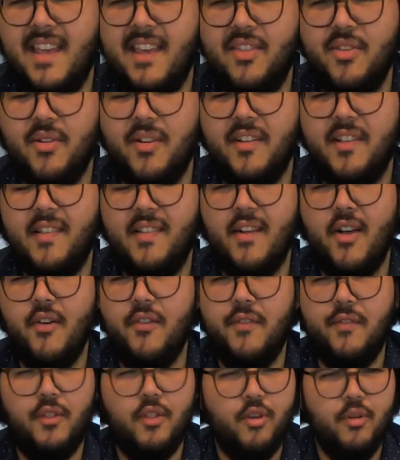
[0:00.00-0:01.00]
like either a
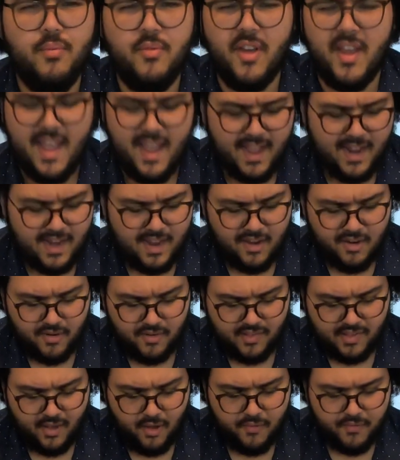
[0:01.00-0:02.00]
self-lubricating
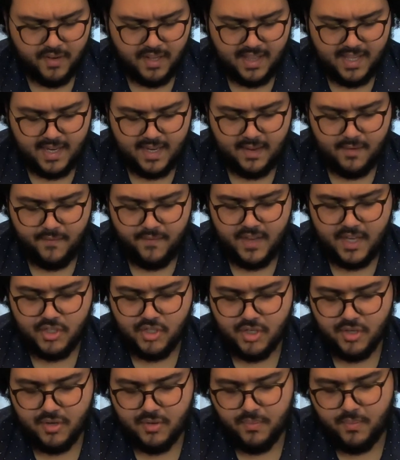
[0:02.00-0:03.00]
or self-cleaning
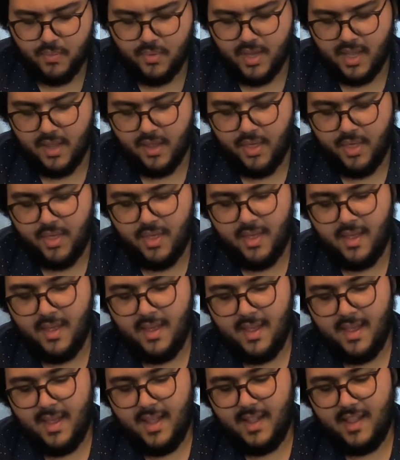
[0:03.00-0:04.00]
feature with
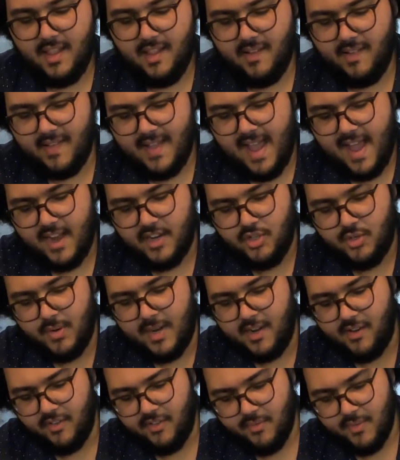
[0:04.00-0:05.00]
these
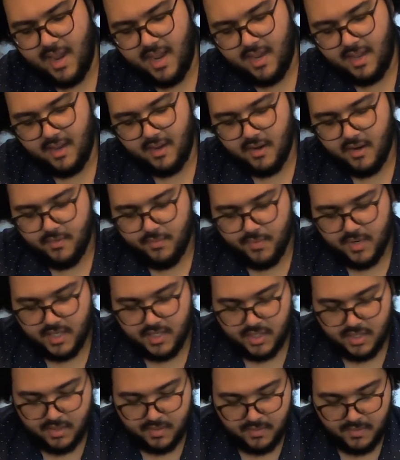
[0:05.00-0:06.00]
actuators right here,
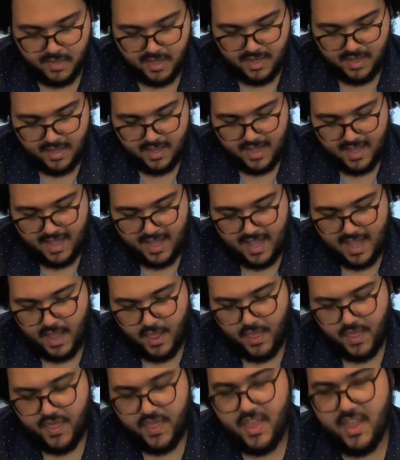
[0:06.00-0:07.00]
which
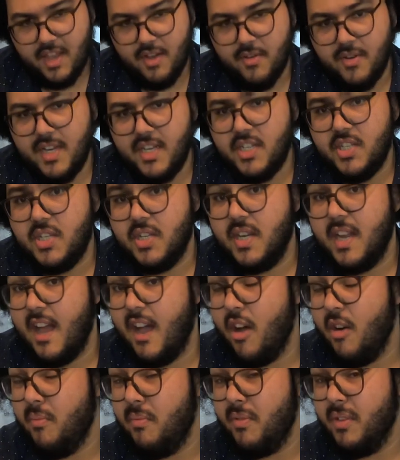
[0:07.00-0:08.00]
in theory should
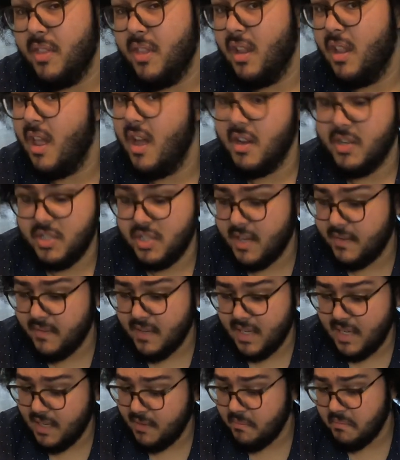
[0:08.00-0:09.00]
help with the
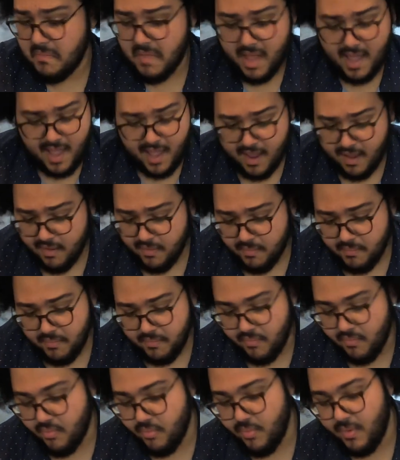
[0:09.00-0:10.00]
longevity. I
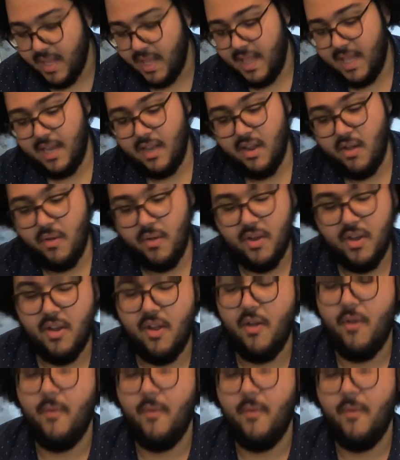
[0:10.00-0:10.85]
really don't